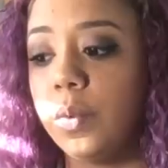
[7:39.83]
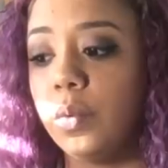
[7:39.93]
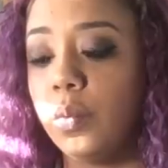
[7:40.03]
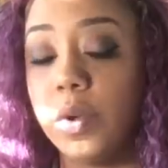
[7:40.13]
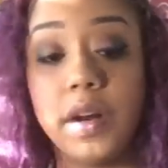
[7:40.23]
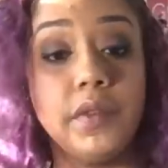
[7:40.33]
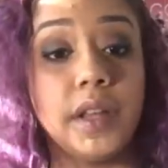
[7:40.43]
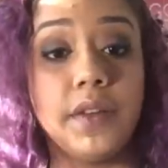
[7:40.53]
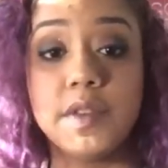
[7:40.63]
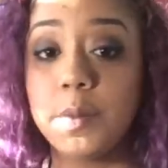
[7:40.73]
whatever
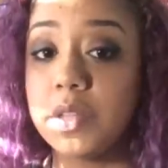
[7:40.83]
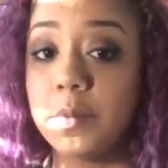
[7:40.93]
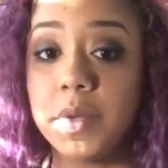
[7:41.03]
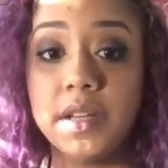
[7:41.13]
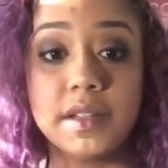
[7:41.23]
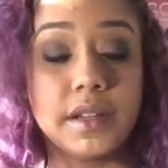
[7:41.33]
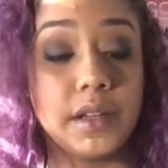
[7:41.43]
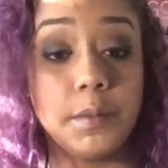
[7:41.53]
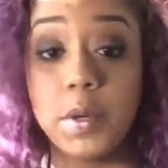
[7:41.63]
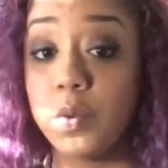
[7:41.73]
life is meant to be is
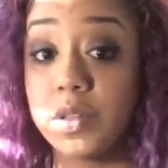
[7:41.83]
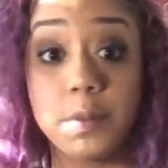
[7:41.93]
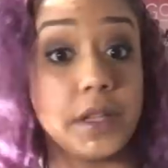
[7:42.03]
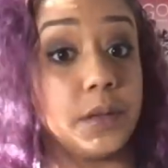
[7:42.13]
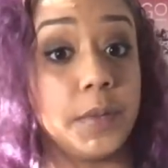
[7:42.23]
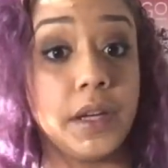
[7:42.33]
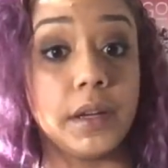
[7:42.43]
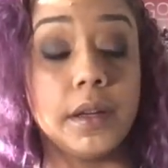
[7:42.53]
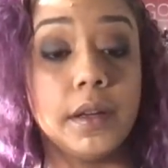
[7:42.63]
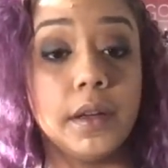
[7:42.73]
going to be what it's meant to
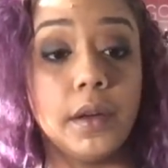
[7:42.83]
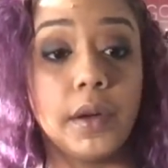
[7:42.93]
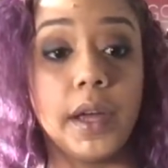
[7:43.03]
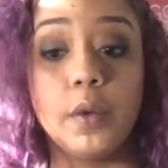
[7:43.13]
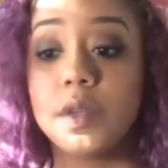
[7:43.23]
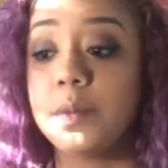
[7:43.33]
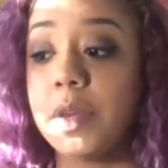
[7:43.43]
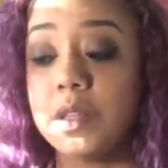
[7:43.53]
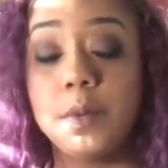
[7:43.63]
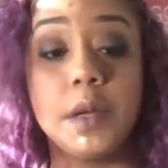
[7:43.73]
be. Okay, what's
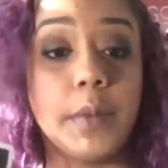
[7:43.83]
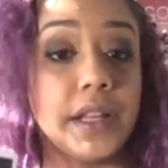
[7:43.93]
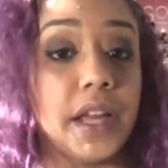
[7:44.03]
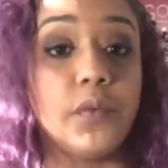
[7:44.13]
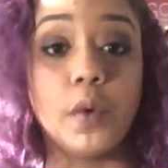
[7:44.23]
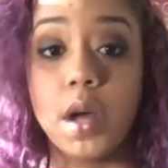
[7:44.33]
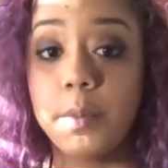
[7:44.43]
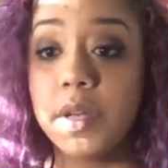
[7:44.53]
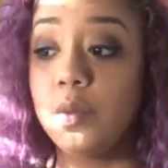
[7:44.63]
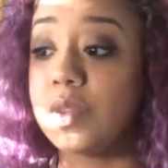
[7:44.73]
meant to be in my life will come
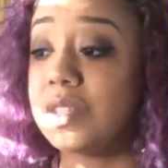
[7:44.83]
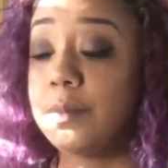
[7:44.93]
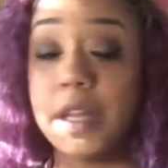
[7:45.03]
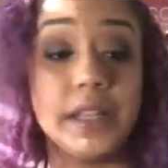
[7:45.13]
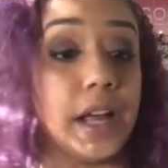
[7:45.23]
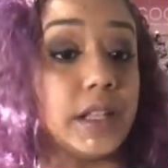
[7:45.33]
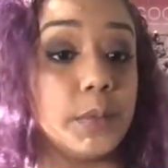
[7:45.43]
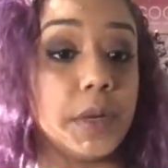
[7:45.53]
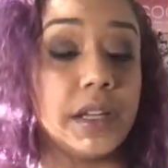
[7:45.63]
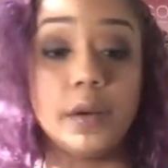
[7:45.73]
in. What's meant not to
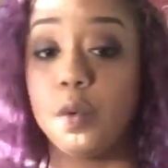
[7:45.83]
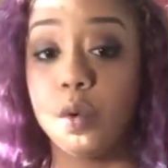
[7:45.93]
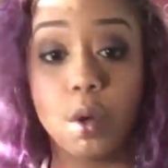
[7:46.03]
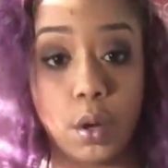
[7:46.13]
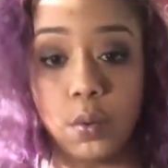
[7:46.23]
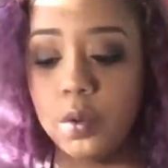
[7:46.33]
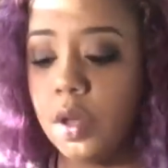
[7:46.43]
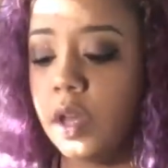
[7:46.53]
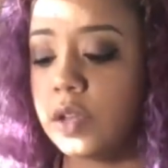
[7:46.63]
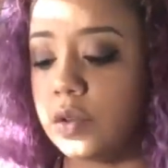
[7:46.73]
be in it will go.
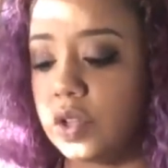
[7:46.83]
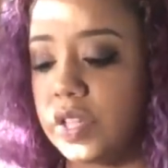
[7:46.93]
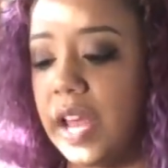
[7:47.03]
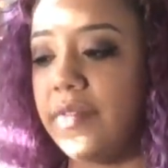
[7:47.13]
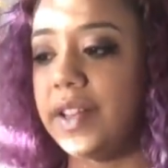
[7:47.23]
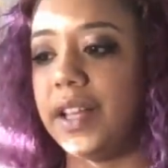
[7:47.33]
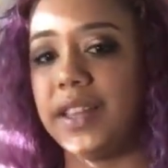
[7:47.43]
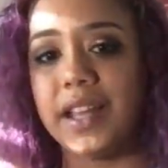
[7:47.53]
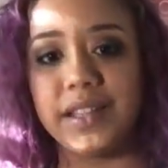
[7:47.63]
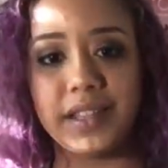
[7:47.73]
So just having like
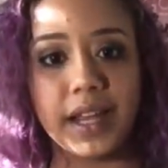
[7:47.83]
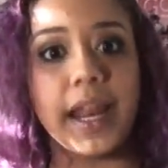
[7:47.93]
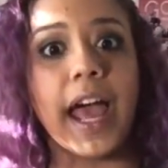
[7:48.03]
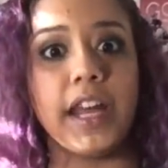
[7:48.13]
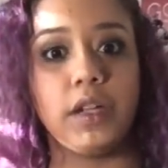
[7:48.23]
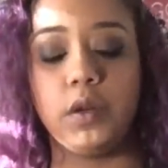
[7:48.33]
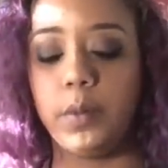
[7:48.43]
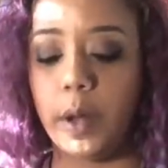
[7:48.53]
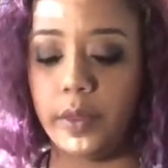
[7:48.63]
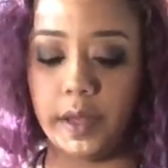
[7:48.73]
that Zen attitude
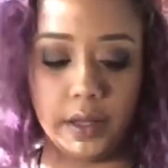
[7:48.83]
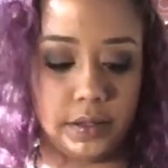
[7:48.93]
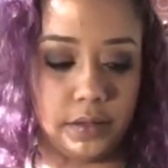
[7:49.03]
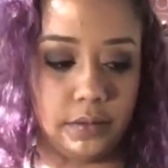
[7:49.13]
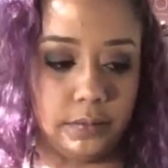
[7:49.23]
about things.